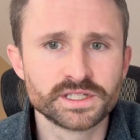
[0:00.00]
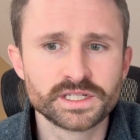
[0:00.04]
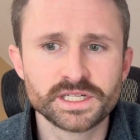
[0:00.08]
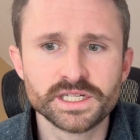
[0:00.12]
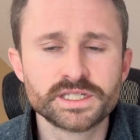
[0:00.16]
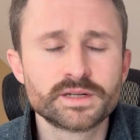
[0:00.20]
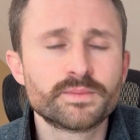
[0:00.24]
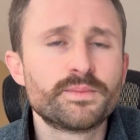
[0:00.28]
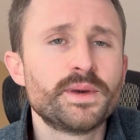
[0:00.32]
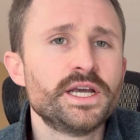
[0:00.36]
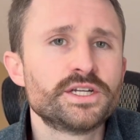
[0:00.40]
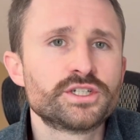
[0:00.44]
He's
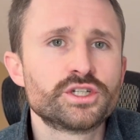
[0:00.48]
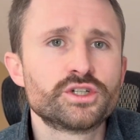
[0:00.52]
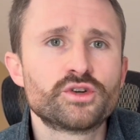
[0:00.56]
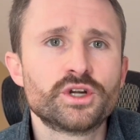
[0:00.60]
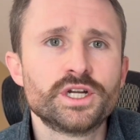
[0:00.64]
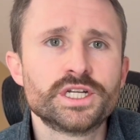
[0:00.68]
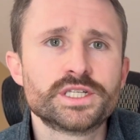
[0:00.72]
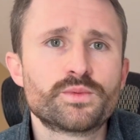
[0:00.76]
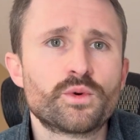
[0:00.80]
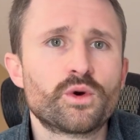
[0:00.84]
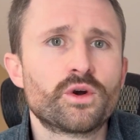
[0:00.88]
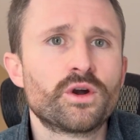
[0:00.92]
a patient
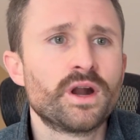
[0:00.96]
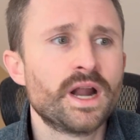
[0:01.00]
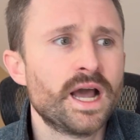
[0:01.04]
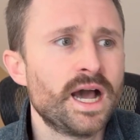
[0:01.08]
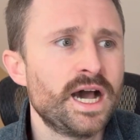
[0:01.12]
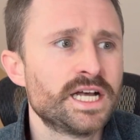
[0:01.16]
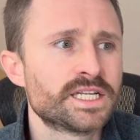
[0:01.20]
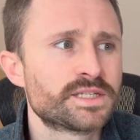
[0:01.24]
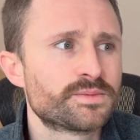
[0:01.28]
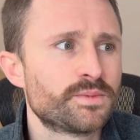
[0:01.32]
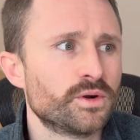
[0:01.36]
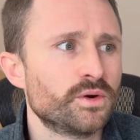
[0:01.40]
transporter in a
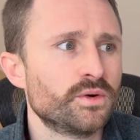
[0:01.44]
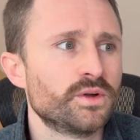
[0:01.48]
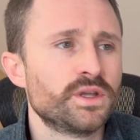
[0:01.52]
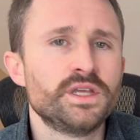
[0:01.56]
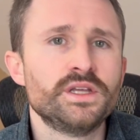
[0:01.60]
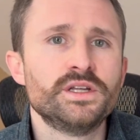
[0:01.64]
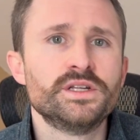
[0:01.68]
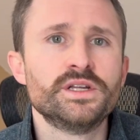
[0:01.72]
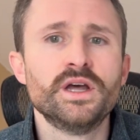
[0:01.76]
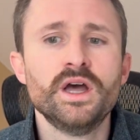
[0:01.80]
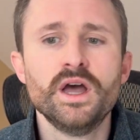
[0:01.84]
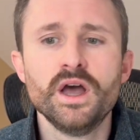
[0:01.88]
hospital.
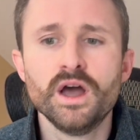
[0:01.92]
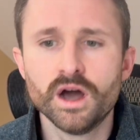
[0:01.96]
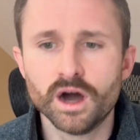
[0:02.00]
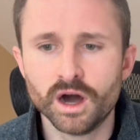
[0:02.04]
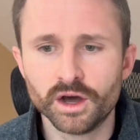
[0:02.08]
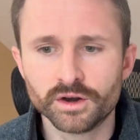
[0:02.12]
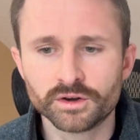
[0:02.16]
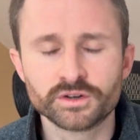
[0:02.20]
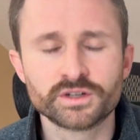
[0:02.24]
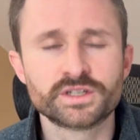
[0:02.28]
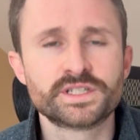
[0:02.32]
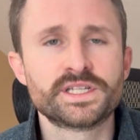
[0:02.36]
He
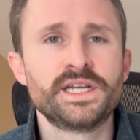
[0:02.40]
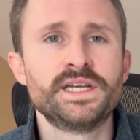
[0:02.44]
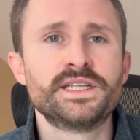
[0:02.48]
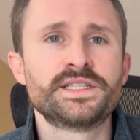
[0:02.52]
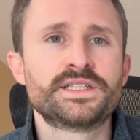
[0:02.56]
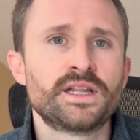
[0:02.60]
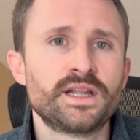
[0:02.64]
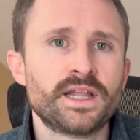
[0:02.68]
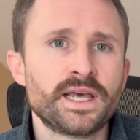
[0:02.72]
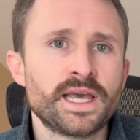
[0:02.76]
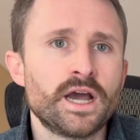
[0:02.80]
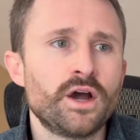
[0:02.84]
understands
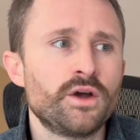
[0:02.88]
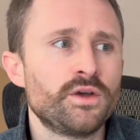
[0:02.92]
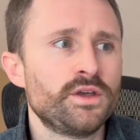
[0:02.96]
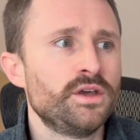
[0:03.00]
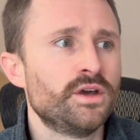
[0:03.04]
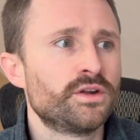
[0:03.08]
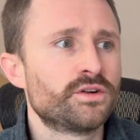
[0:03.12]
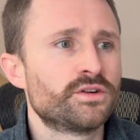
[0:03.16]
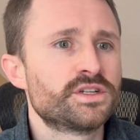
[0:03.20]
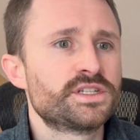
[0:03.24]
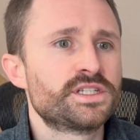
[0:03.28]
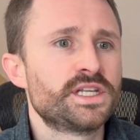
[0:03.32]
the layout. He
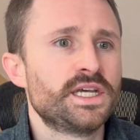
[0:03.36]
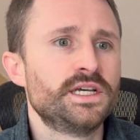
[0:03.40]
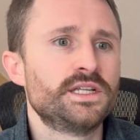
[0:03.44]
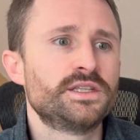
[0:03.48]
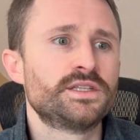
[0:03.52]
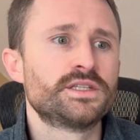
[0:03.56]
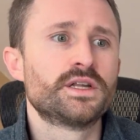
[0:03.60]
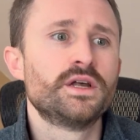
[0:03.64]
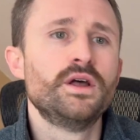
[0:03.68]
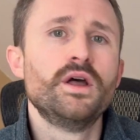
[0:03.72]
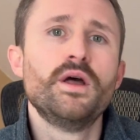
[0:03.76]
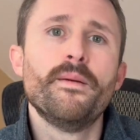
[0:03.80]

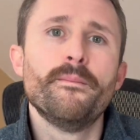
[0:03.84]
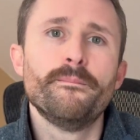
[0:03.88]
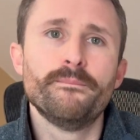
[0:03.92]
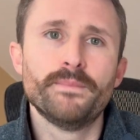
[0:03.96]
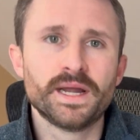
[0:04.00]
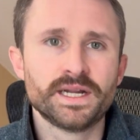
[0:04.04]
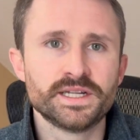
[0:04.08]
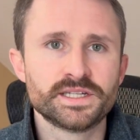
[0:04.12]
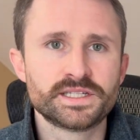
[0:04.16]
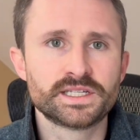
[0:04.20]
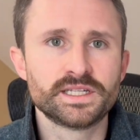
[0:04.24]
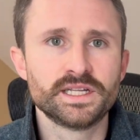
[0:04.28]
understands
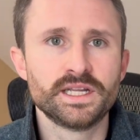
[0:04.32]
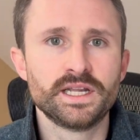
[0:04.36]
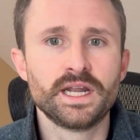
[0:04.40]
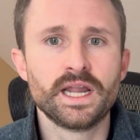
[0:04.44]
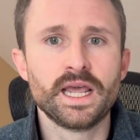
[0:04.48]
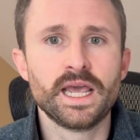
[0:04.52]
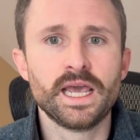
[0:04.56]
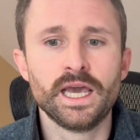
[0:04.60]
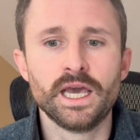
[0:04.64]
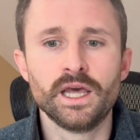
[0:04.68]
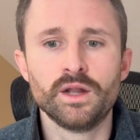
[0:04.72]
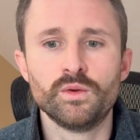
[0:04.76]
medicine
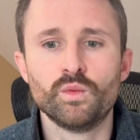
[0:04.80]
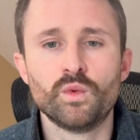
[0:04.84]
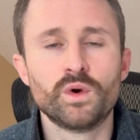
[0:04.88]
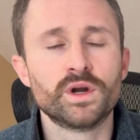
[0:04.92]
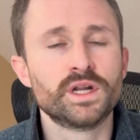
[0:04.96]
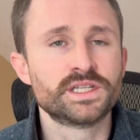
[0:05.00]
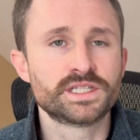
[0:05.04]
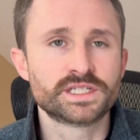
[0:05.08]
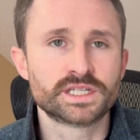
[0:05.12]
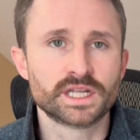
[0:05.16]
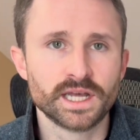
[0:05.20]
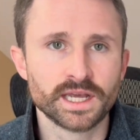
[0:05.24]
and what
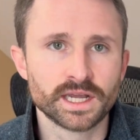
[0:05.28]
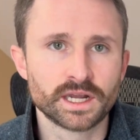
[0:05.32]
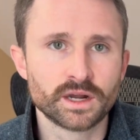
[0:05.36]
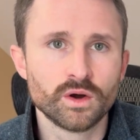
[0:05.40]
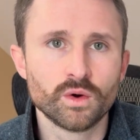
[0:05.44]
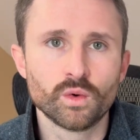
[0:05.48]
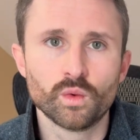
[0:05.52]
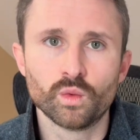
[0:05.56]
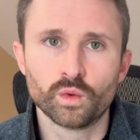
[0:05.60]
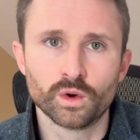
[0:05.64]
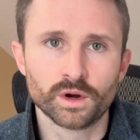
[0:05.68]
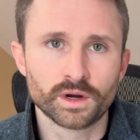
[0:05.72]
it's like
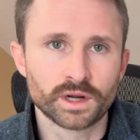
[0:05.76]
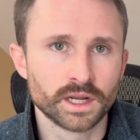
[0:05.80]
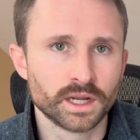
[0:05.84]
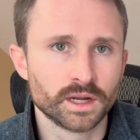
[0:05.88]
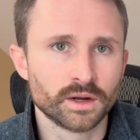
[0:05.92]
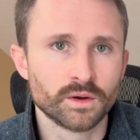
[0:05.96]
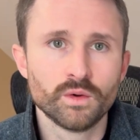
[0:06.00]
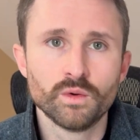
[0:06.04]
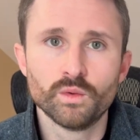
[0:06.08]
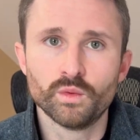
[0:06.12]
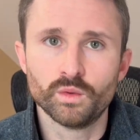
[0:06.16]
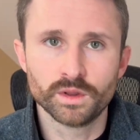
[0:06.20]

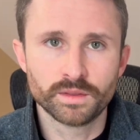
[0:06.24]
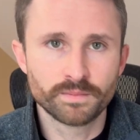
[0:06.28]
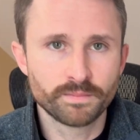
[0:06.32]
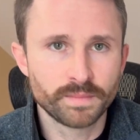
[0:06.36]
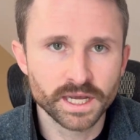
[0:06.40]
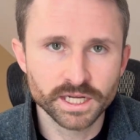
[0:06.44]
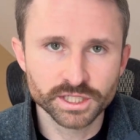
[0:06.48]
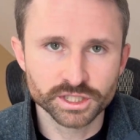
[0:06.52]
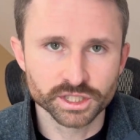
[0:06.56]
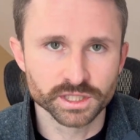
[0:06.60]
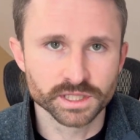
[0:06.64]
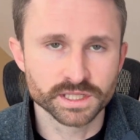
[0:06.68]
working with
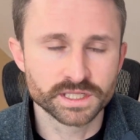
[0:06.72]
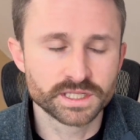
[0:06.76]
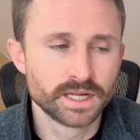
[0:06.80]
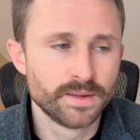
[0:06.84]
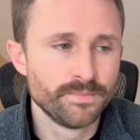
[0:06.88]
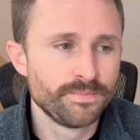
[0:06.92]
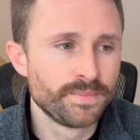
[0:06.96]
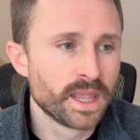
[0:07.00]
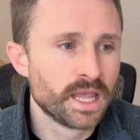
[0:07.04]
patients.